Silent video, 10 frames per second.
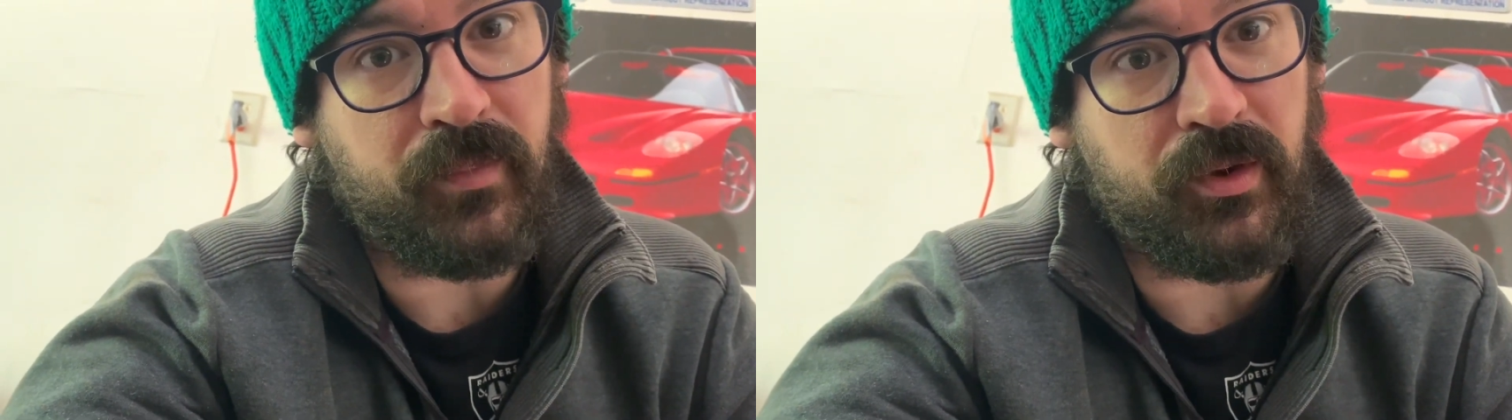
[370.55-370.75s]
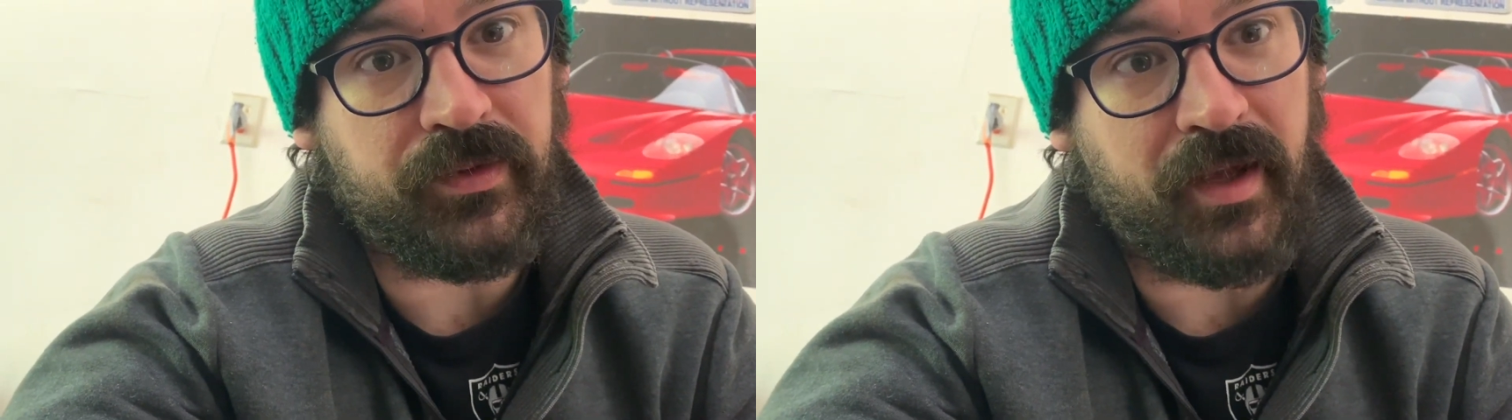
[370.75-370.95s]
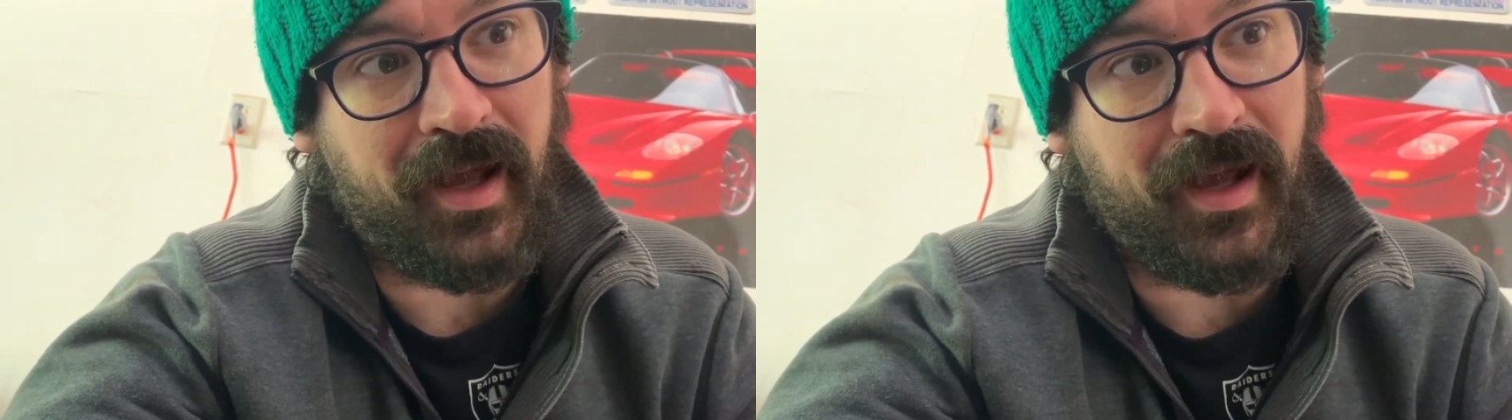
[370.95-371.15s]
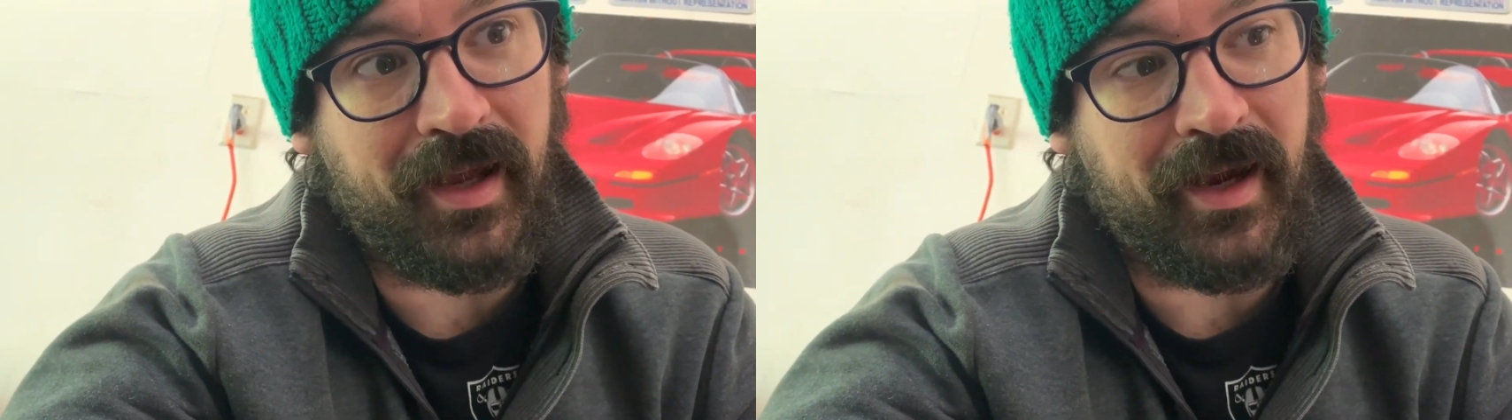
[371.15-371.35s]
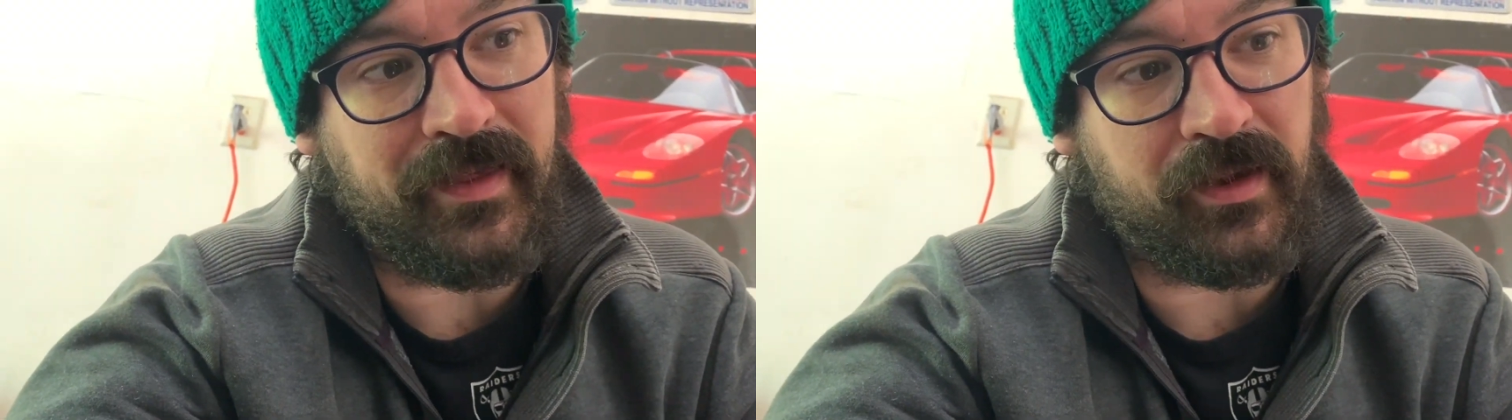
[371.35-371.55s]
both the
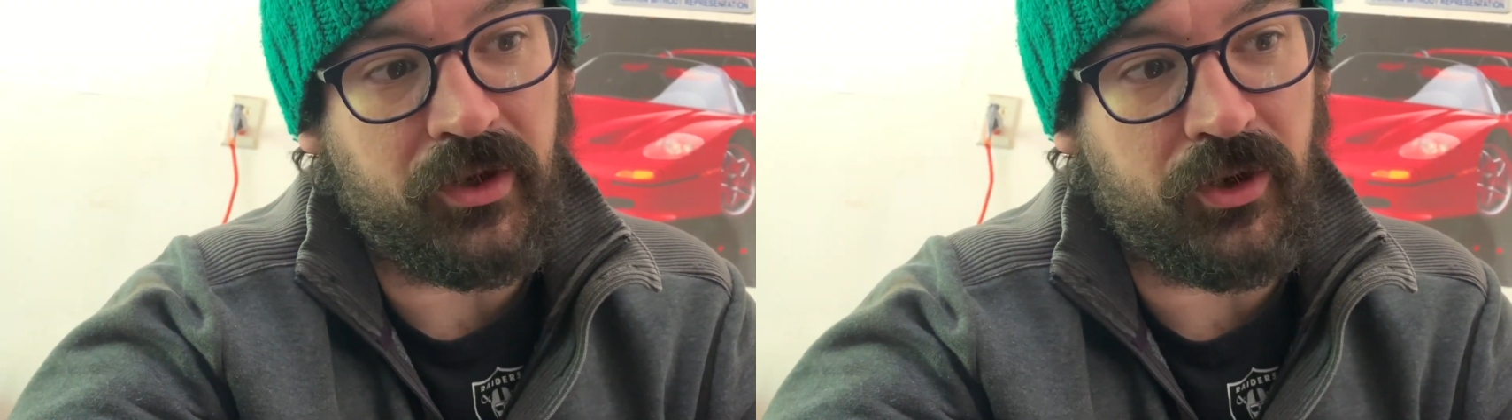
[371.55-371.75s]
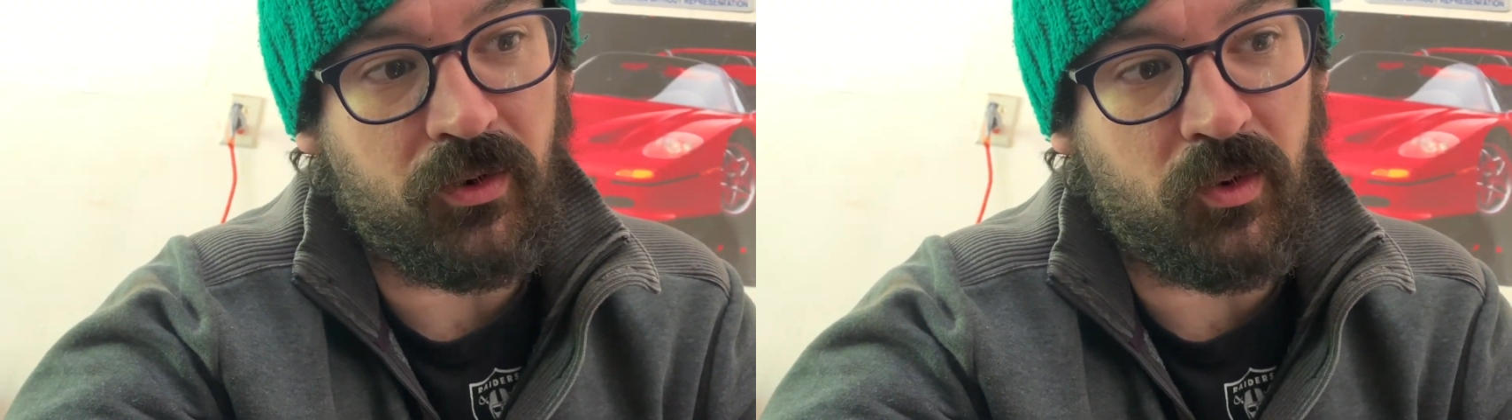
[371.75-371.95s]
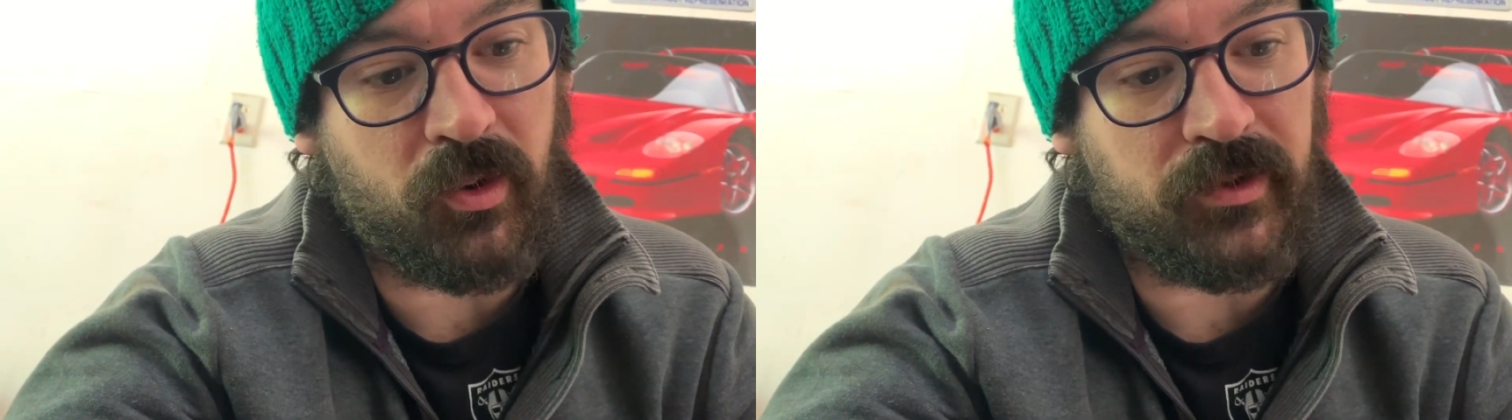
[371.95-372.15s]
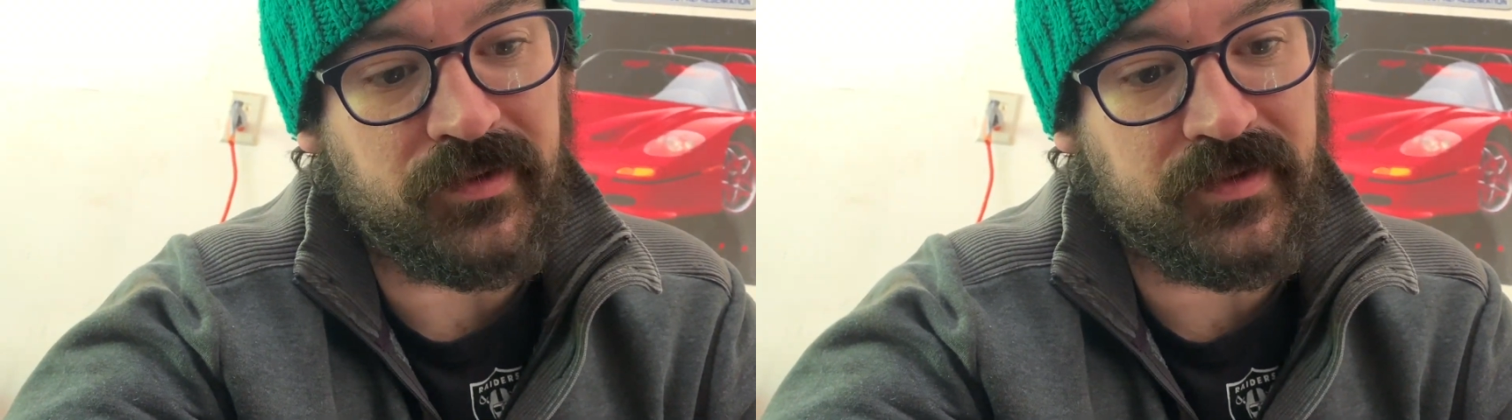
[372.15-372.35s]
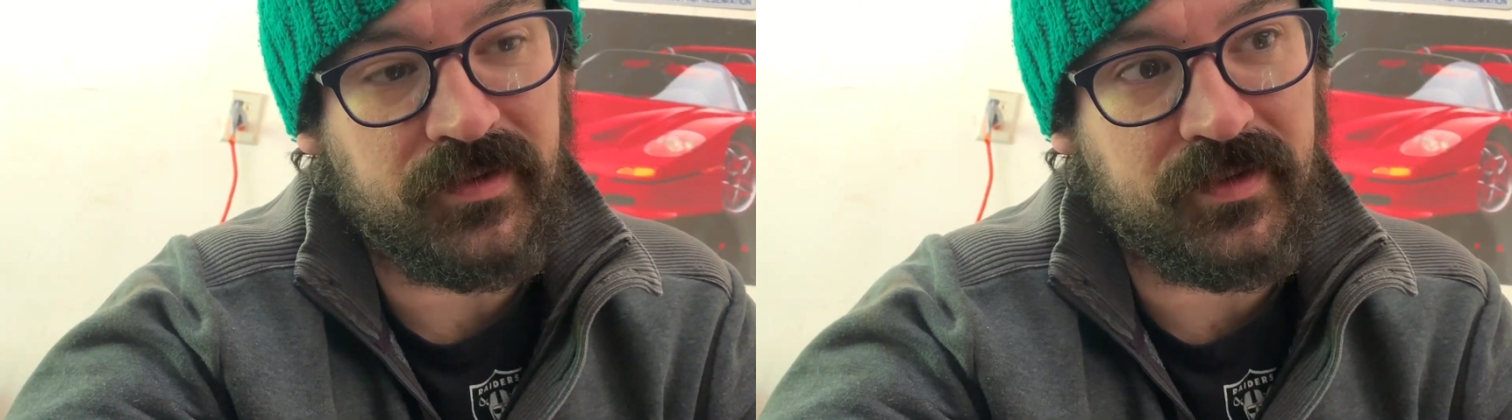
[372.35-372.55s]
high and the low horns.